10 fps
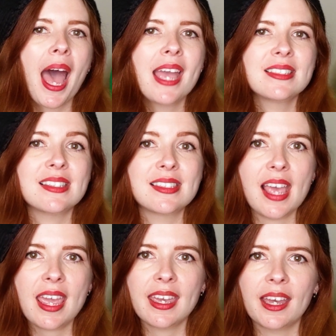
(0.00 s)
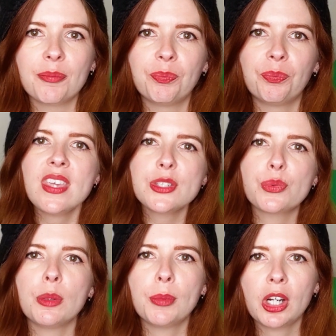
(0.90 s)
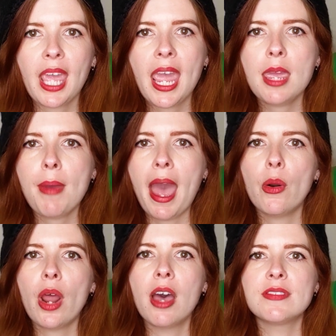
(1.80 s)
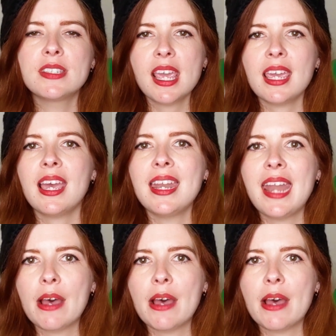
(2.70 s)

buys Sega. This rumor came out of Sega